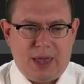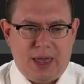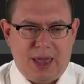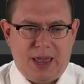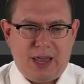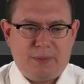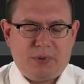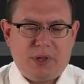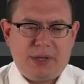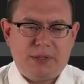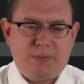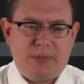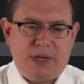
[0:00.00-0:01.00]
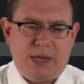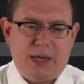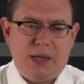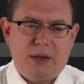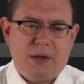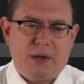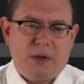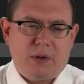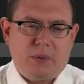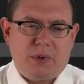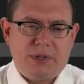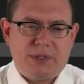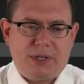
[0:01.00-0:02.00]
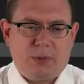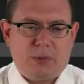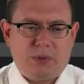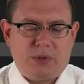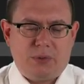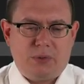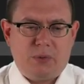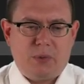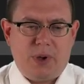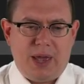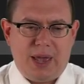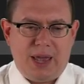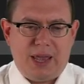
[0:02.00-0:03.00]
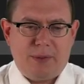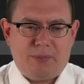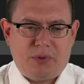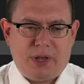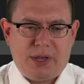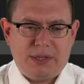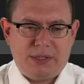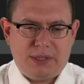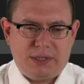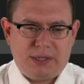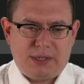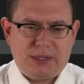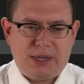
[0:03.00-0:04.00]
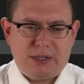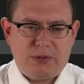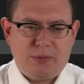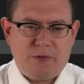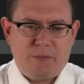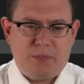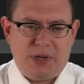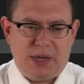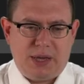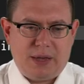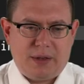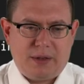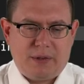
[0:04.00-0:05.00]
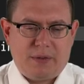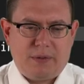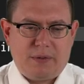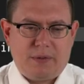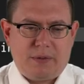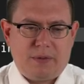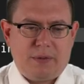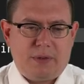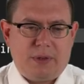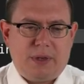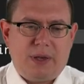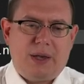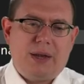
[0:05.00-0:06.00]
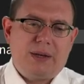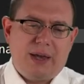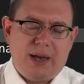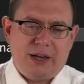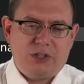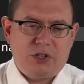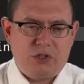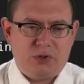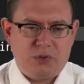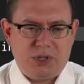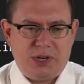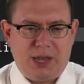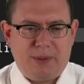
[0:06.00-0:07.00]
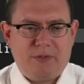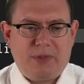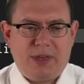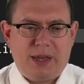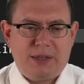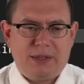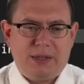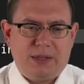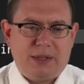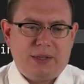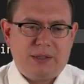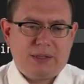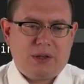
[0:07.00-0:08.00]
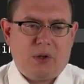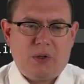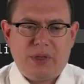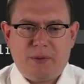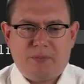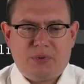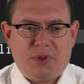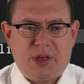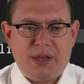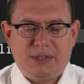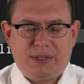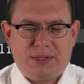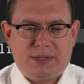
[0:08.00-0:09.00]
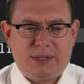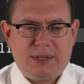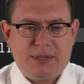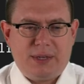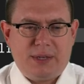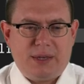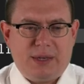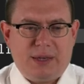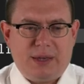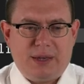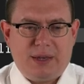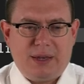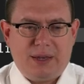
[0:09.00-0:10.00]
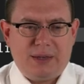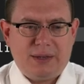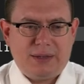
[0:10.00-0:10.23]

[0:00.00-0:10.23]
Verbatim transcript: a plus b was equal to a plus the successor of b. And yeah, I should choose a name for that. Let's call that plus uh,